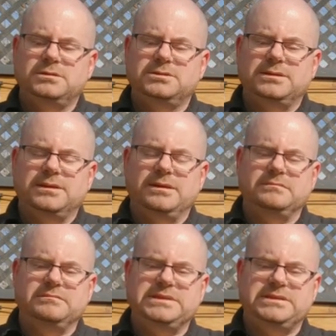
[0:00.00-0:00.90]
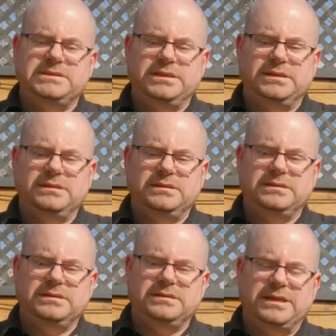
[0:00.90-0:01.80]
just a, a misty
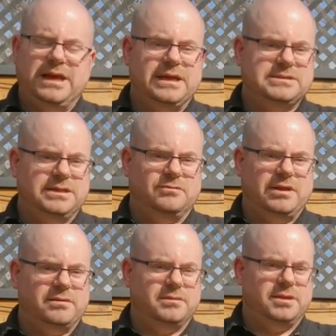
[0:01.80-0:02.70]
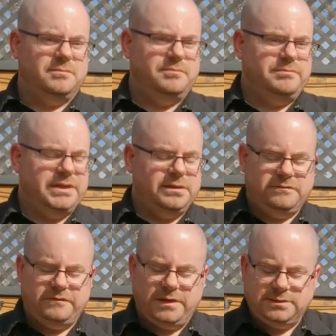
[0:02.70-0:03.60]
accent rather than a big
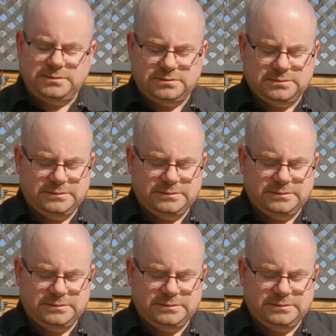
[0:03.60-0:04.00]
effect.